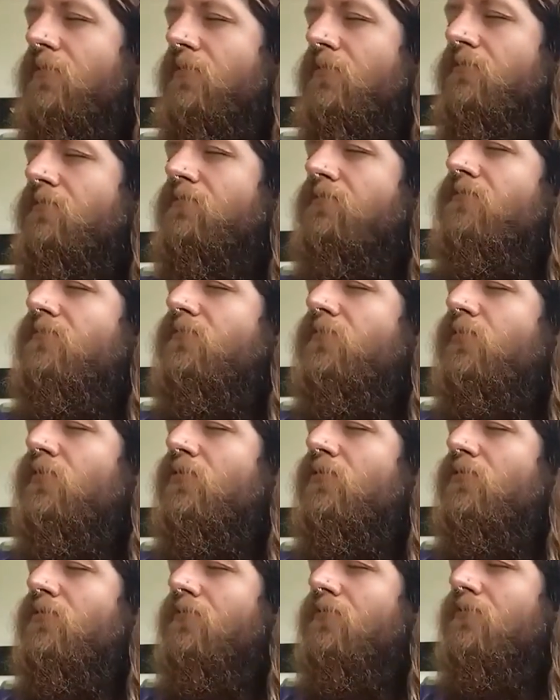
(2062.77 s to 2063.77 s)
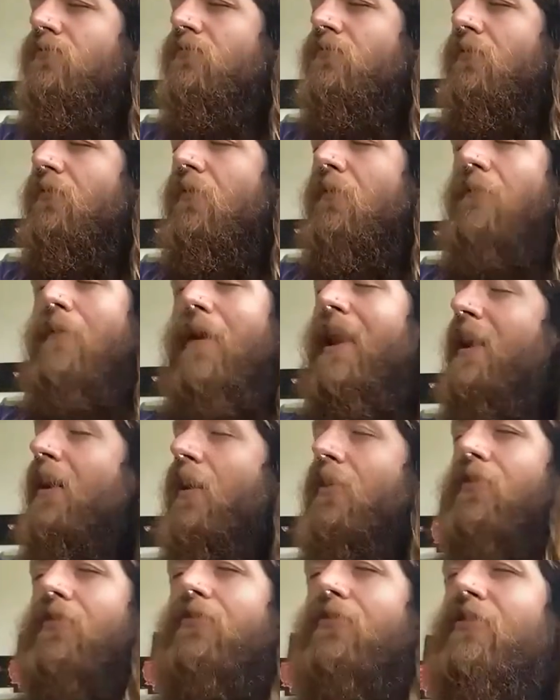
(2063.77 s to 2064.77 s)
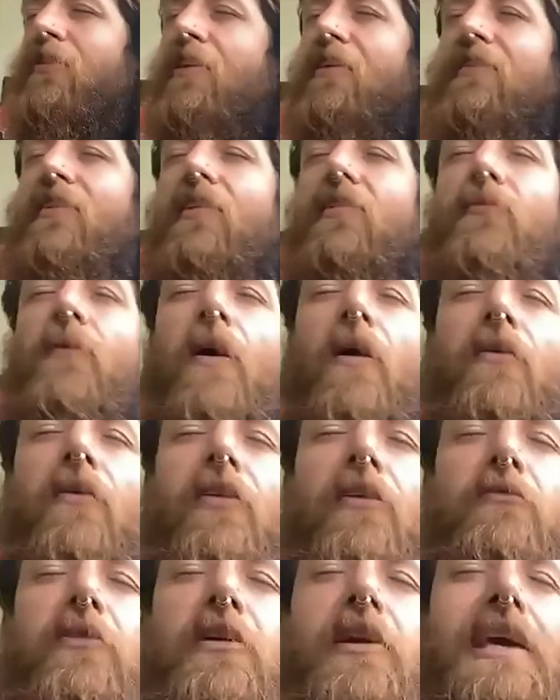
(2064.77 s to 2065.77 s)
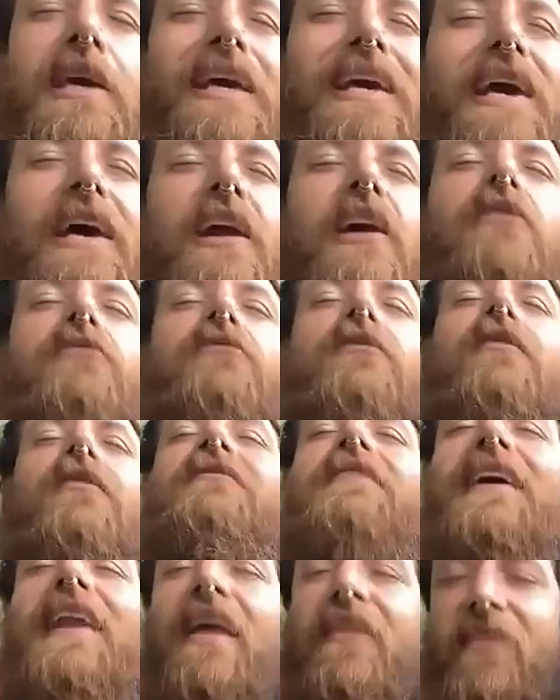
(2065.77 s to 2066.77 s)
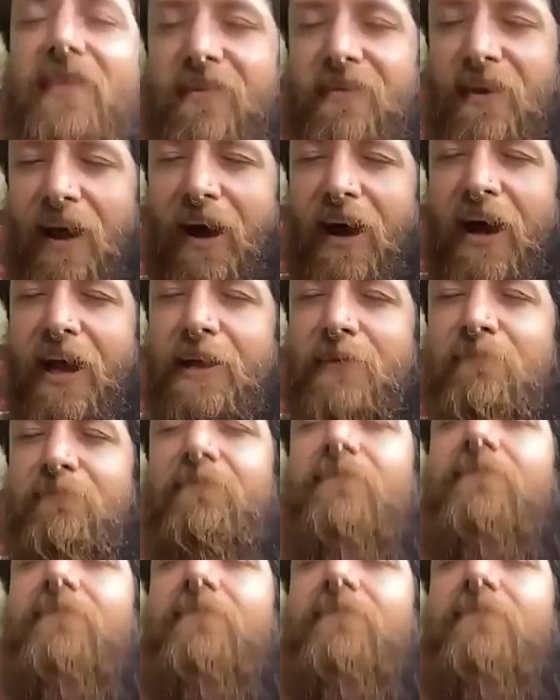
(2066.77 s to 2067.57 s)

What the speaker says: do many other things as well that we cannot reveal at this time.